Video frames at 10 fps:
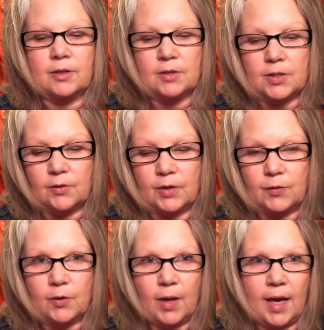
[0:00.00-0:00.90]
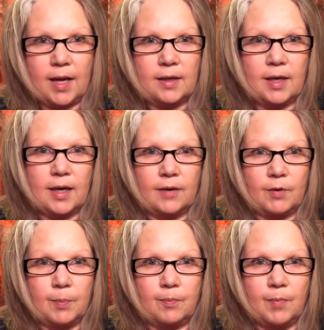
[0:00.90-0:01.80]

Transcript: So if you had kind of